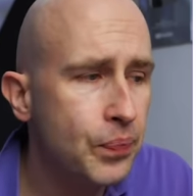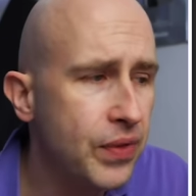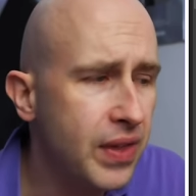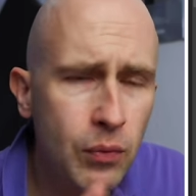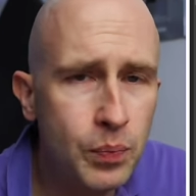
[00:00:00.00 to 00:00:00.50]

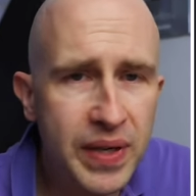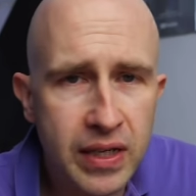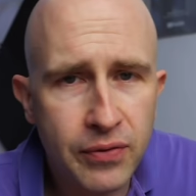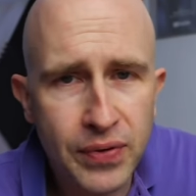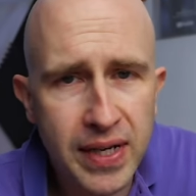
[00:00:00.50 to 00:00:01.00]
that would be
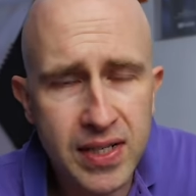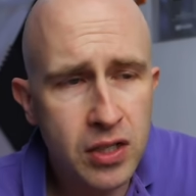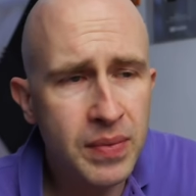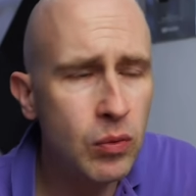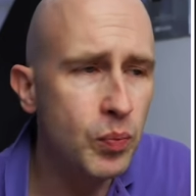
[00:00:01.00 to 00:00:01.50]
an unfair
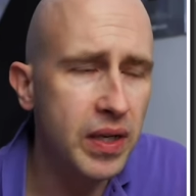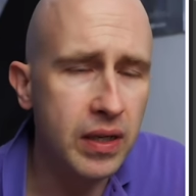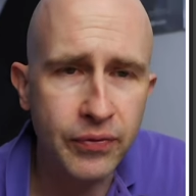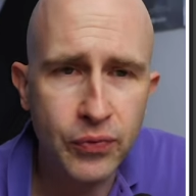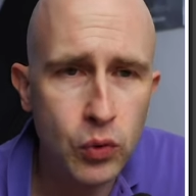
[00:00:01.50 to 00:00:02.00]
term. That would be
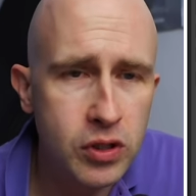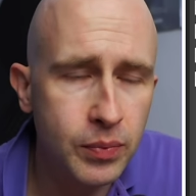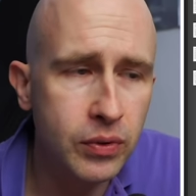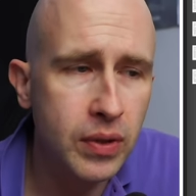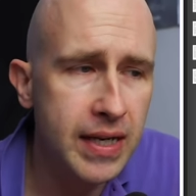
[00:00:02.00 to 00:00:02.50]

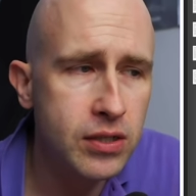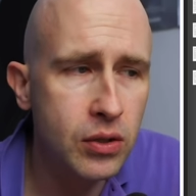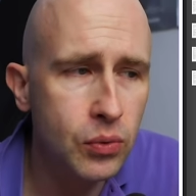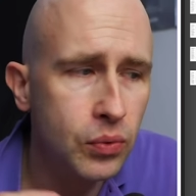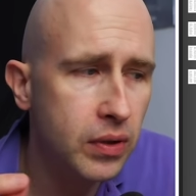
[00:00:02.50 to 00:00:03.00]
unenforceable. And
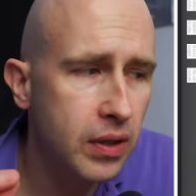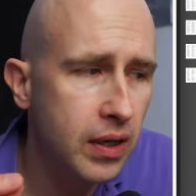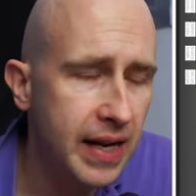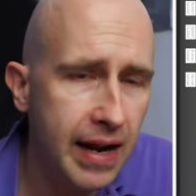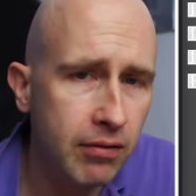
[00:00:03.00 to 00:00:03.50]
so
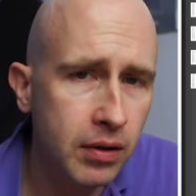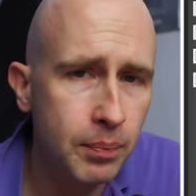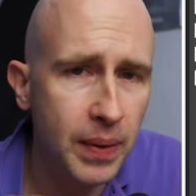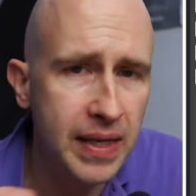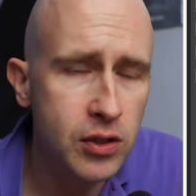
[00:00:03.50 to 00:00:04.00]
an error
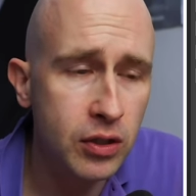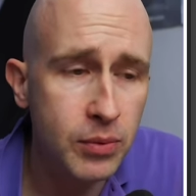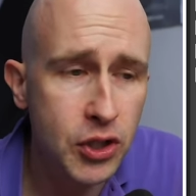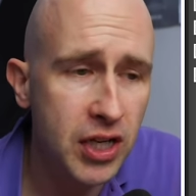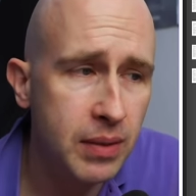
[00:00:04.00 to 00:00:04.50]
based on the
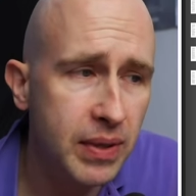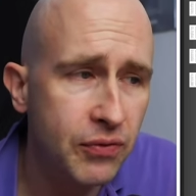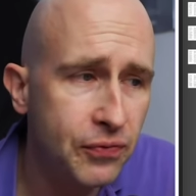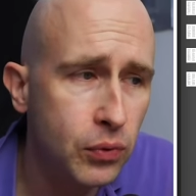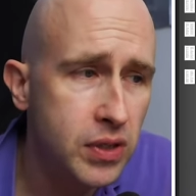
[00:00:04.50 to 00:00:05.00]
machine being
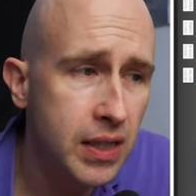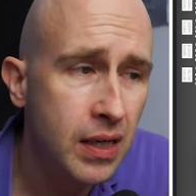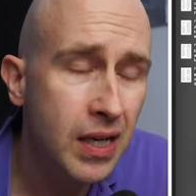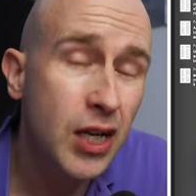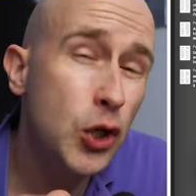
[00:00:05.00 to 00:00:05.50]

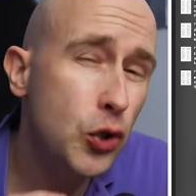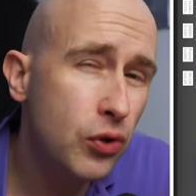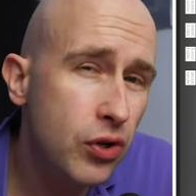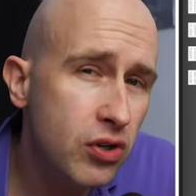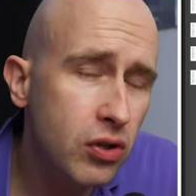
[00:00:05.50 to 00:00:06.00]
faulty
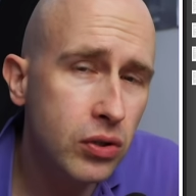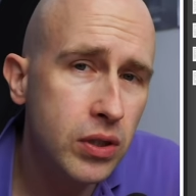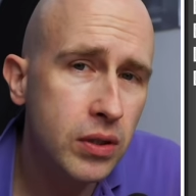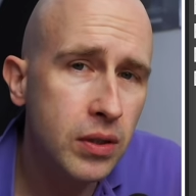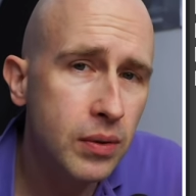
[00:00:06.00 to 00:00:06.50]
should
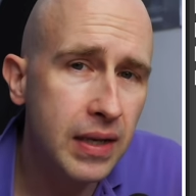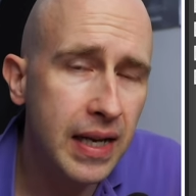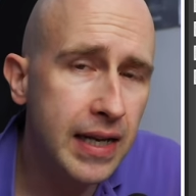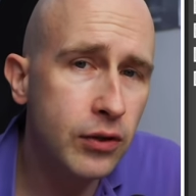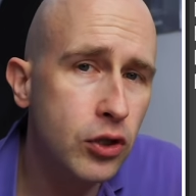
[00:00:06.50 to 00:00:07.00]
not
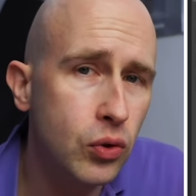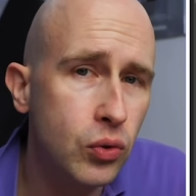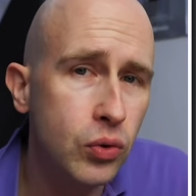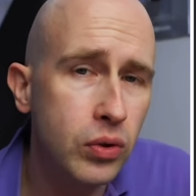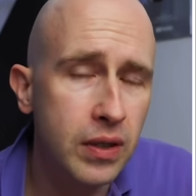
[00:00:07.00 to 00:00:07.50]
lay at the
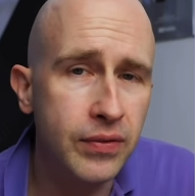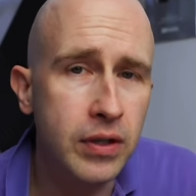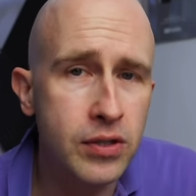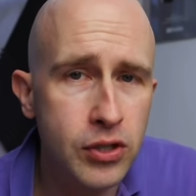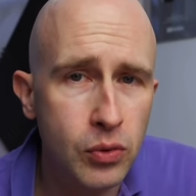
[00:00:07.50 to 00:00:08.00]
door of the
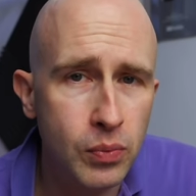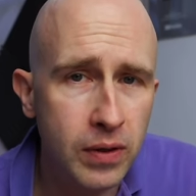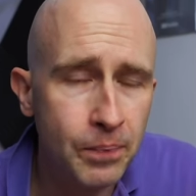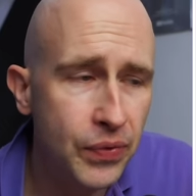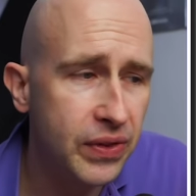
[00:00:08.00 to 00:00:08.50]

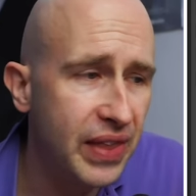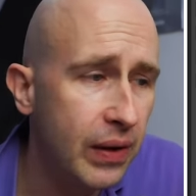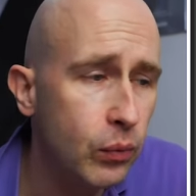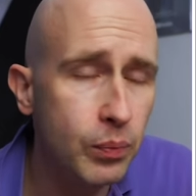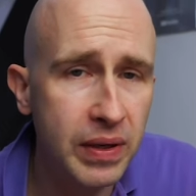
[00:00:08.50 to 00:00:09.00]
consumer.
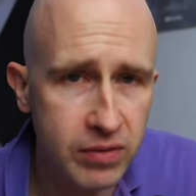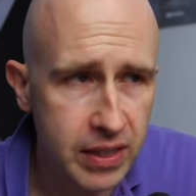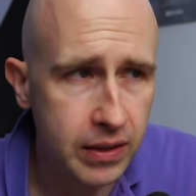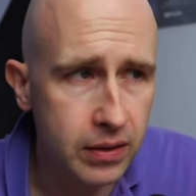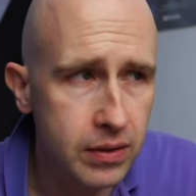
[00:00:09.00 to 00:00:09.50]
That would be
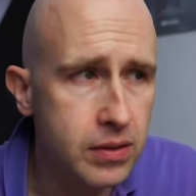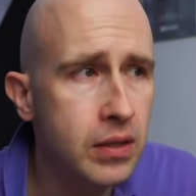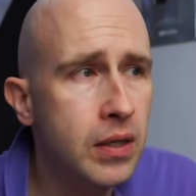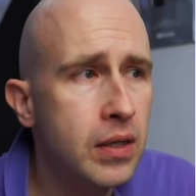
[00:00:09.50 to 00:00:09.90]
ridiculous.